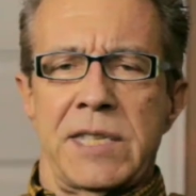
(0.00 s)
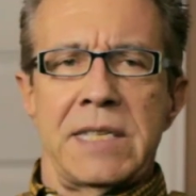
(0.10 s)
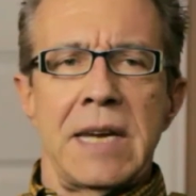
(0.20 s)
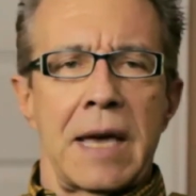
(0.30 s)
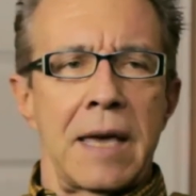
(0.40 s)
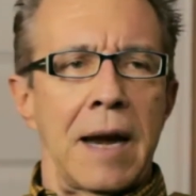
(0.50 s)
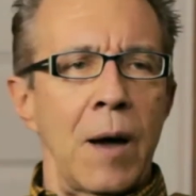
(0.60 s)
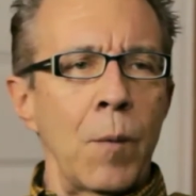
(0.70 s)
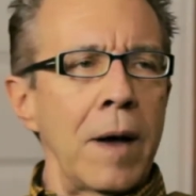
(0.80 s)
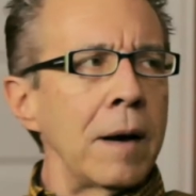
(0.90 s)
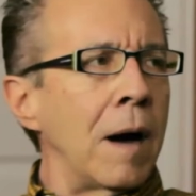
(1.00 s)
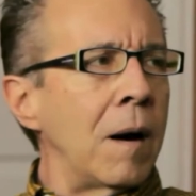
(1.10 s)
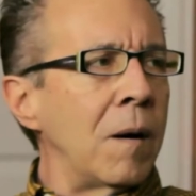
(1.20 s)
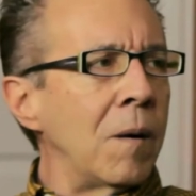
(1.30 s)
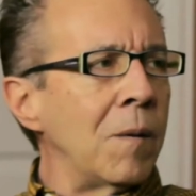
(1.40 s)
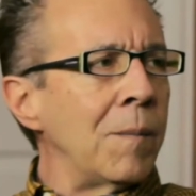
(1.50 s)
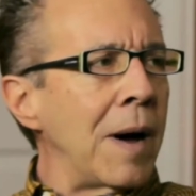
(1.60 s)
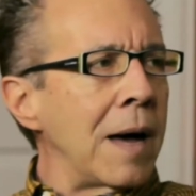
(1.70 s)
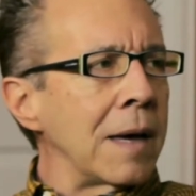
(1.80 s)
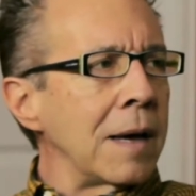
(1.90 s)
a stick, and I went, oh
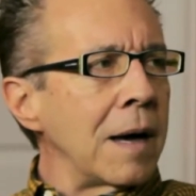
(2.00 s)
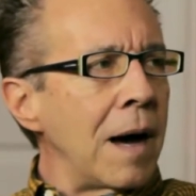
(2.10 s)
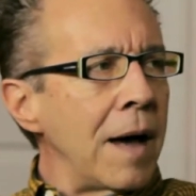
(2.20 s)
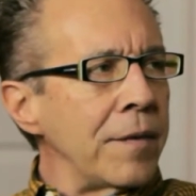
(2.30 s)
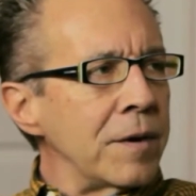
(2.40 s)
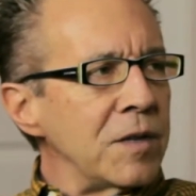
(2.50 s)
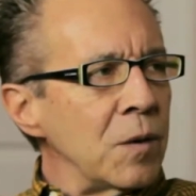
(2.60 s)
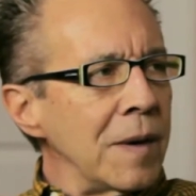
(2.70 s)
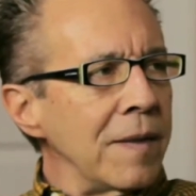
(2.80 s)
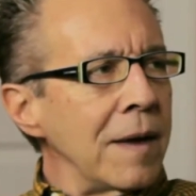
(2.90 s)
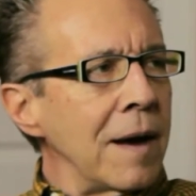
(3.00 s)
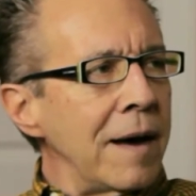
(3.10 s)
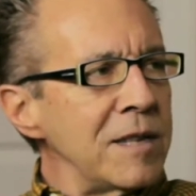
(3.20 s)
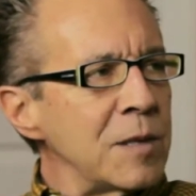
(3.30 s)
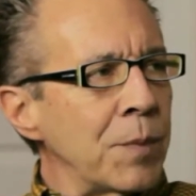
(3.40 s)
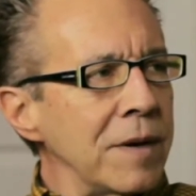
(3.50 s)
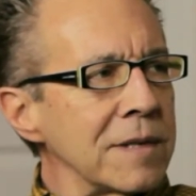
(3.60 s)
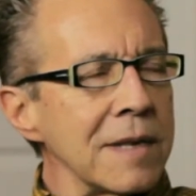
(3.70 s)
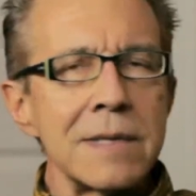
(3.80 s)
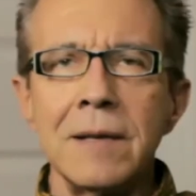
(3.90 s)
my God, they're doing the Ice
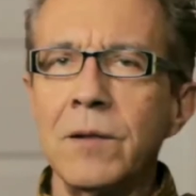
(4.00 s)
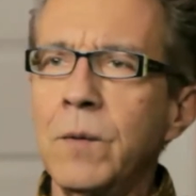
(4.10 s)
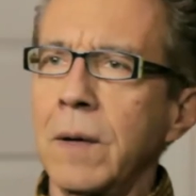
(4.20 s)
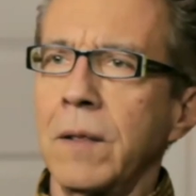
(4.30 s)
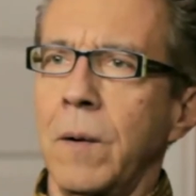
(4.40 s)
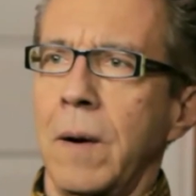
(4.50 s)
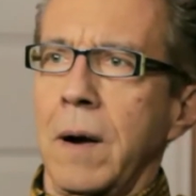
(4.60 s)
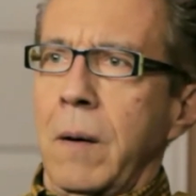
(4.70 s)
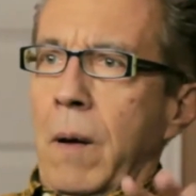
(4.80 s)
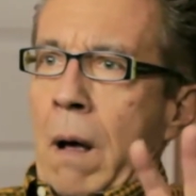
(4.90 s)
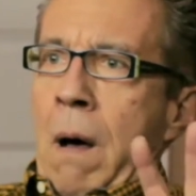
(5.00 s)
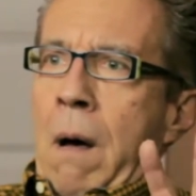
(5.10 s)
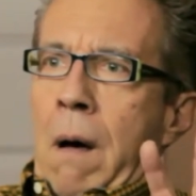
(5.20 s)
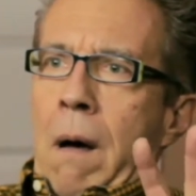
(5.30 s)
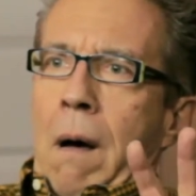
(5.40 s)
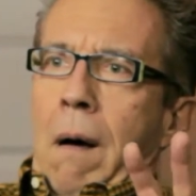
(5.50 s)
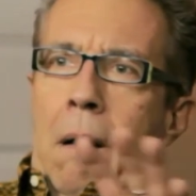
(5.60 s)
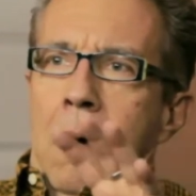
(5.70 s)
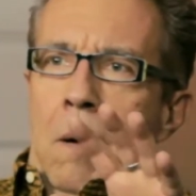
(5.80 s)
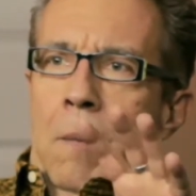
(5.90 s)
Princess, and Luke and Laura going,
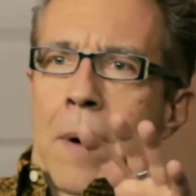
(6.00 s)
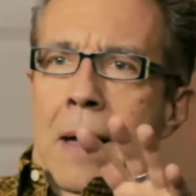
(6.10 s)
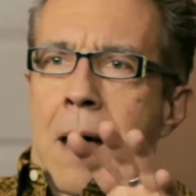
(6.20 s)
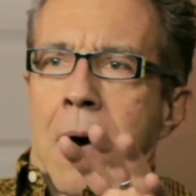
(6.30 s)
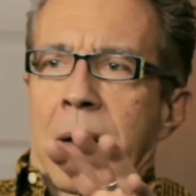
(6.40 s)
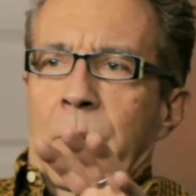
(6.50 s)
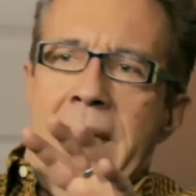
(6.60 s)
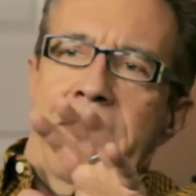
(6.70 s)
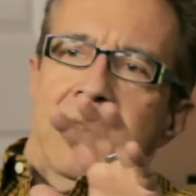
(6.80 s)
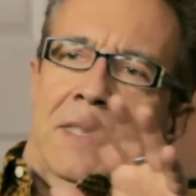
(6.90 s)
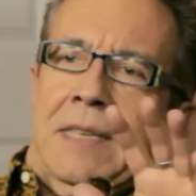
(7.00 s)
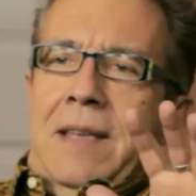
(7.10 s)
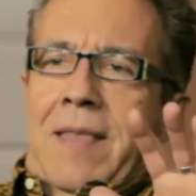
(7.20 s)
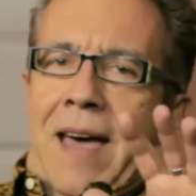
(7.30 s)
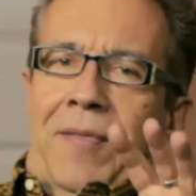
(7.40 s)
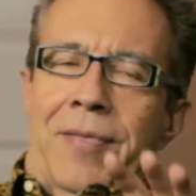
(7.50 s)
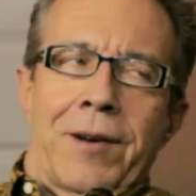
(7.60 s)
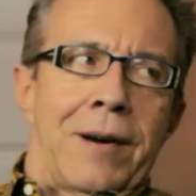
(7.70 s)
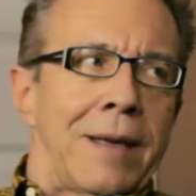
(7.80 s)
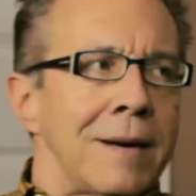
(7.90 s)
oh my God, we haven't seen that in
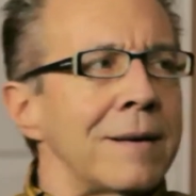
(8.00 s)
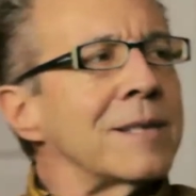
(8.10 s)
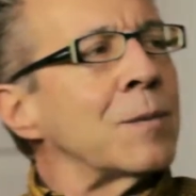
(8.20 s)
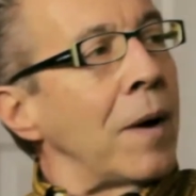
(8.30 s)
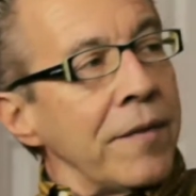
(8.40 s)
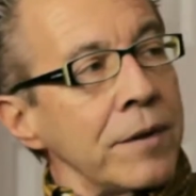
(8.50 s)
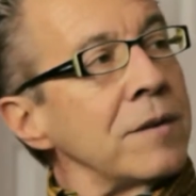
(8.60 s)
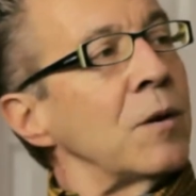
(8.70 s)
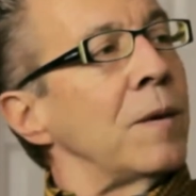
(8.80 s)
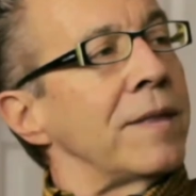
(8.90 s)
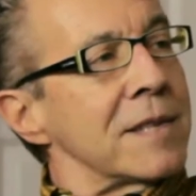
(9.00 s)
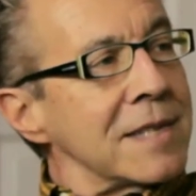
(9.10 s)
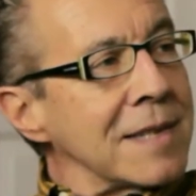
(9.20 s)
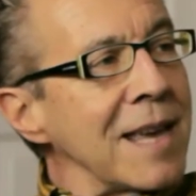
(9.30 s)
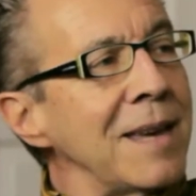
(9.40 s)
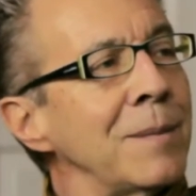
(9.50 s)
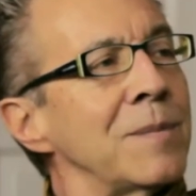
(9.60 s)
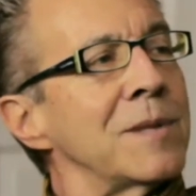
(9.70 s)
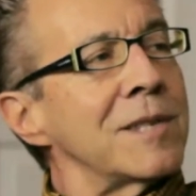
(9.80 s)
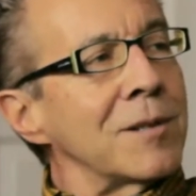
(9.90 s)
30 years. Well, they're doing the
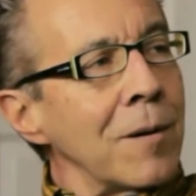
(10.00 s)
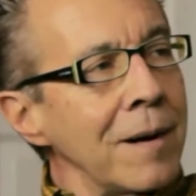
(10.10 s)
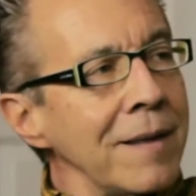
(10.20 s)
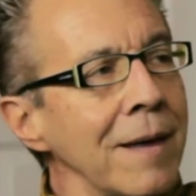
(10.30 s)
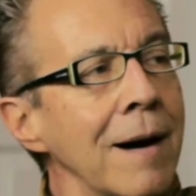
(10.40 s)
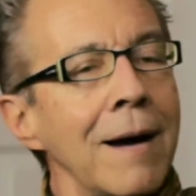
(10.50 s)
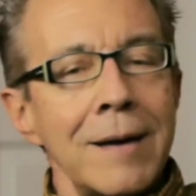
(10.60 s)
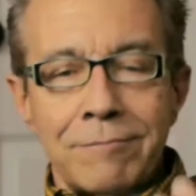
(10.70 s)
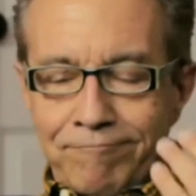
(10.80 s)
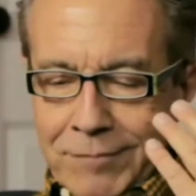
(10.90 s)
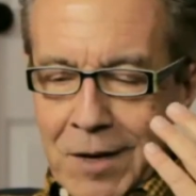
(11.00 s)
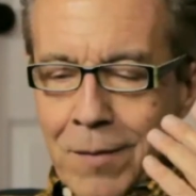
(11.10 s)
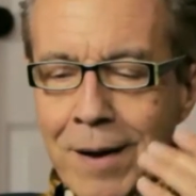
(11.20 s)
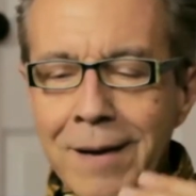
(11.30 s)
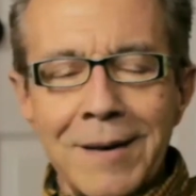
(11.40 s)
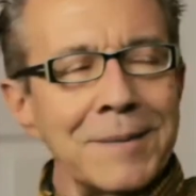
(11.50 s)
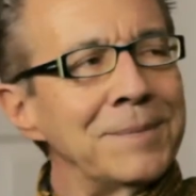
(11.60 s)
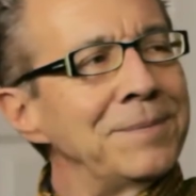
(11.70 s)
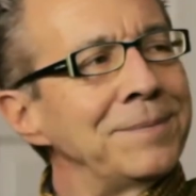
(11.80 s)
same story that I created.